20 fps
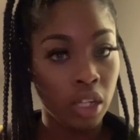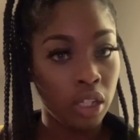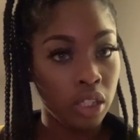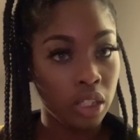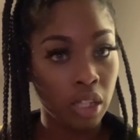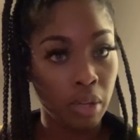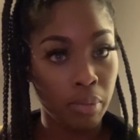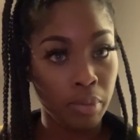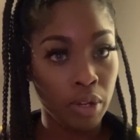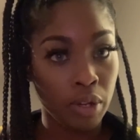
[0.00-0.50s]

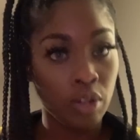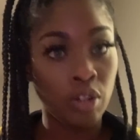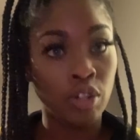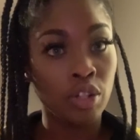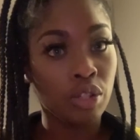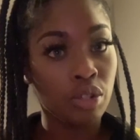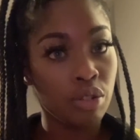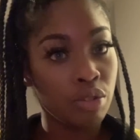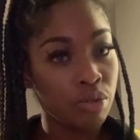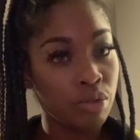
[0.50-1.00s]
some of the
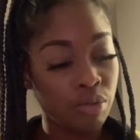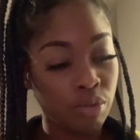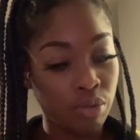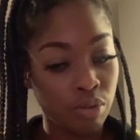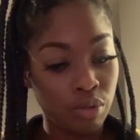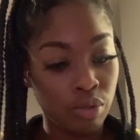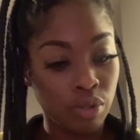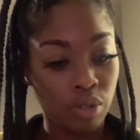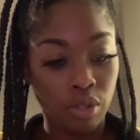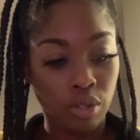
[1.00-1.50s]
other
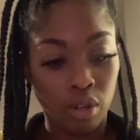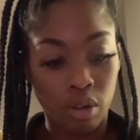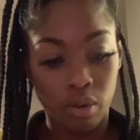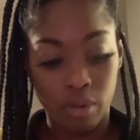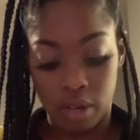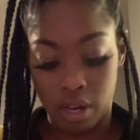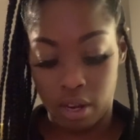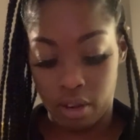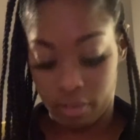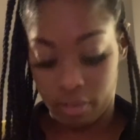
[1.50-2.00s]
dudes or
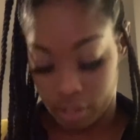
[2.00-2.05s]
whatever.